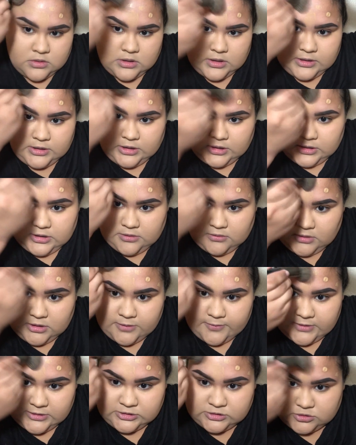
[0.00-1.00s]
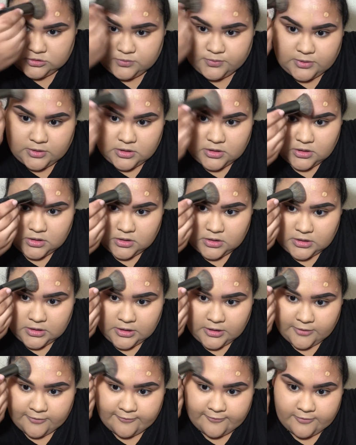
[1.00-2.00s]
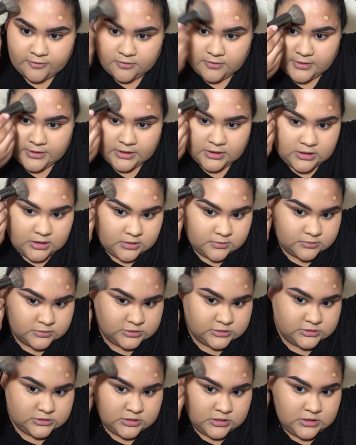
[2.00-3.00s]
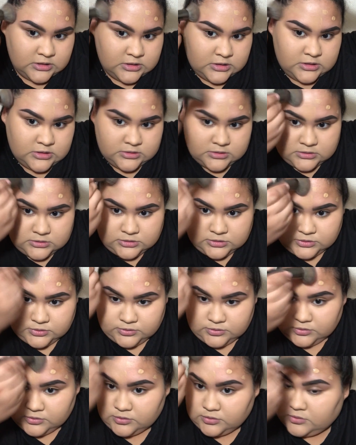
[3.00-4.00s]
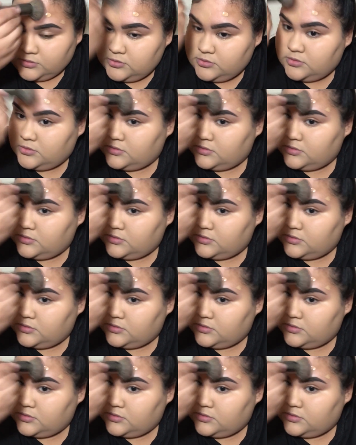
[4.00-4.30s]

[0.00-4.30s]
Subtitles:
And you're gonna wanna be super careful when it comes to